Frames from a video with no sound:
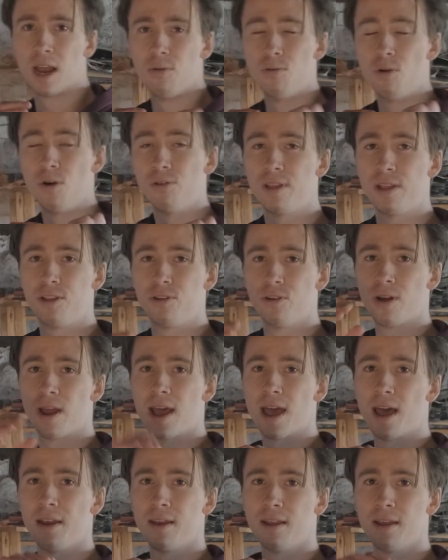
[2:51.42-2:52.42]
and rotate your
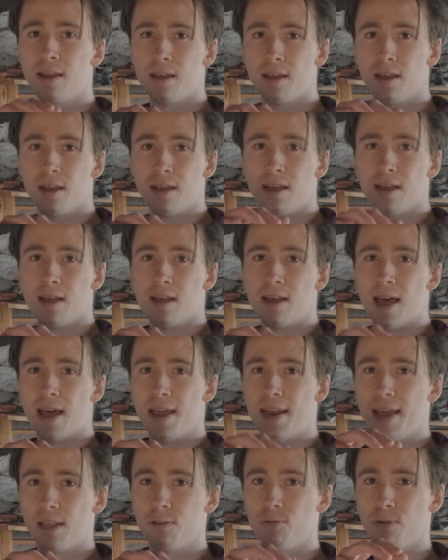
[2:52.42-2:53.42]
hand and
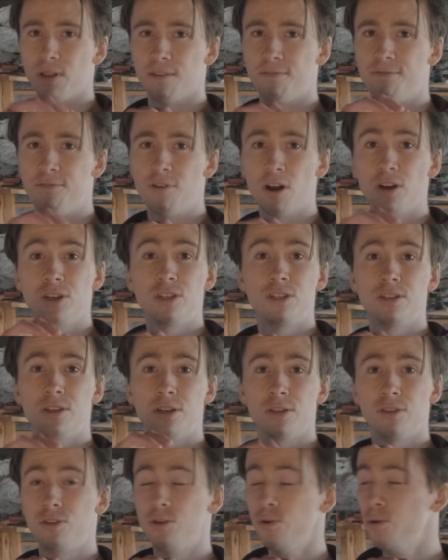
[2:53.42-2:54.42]
hit with the front
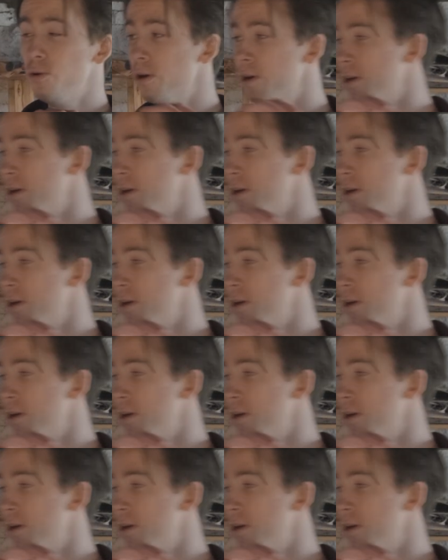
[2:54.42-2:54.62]
two